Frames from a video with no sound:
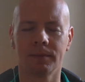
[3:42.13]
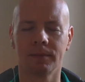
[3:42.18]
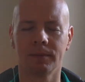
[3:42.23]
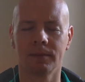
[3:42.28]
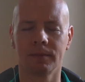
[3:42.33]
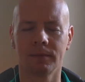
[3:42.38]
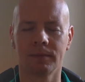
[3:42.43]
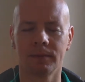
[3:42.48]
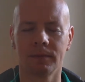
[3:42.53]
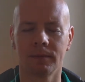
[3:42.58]

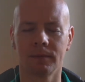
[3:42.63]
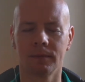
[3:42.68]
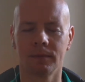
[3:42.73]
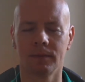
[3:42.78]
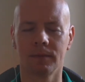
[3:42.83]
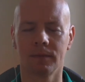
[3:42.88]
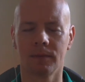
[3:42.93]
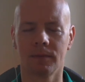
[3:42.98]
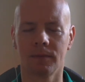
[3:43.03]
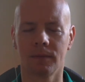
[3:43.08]

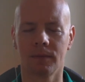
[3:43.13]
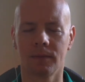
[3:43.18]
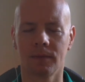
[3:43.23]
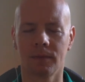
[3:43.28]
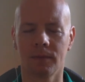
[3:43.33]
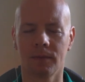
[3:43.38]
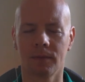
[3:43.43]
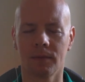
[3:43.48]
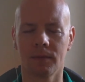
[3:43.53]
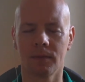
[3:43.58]

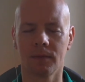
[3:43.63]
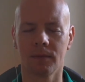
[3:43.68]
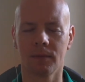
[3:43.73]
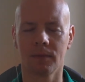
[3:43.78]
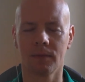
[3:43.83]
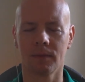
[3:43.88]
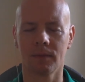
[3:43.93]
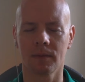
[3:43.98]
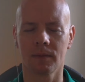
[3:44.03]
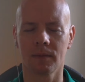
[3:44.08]

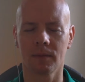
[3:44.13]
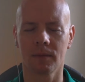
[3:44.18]
Nothing is said.